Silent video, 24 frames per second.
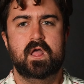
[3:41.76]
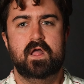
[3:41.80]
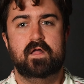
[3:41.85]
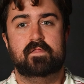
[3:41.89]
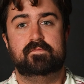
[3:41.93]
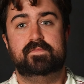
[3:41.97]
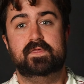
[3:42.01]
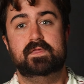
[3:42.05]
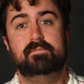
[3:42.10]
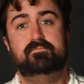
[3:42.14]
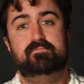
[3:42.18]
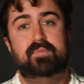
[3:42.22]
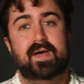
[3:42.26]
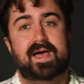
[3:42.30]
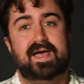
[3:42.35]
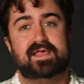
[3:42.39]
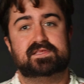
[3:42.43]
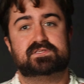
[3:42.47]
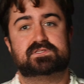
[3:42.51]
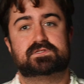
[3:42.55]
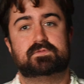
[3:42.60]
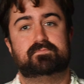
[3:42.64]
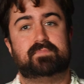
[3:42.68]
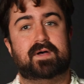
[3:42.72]
The
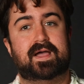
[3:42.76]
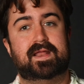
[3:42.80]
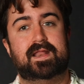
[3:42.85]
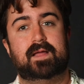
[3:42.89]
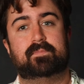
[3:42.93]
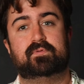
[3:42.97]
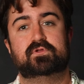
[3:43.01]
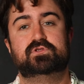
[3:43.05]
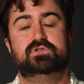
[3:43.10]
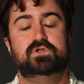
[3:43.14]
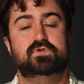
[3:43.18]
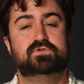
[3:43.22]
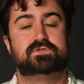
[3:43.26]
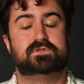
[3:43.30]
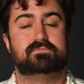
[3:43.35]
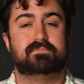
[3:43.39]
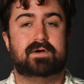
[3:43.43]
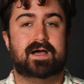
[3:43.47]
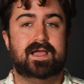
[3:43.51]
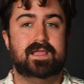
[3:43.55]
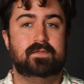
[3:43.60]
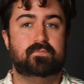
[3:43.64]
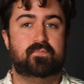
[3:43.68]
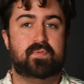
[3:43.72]
best pineapple juice, in
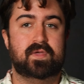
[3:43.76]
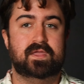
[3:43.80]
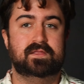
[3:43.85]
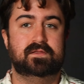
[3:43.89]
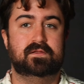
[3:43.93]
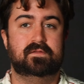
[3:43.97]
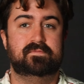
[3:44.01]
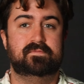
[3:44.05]
my opinion,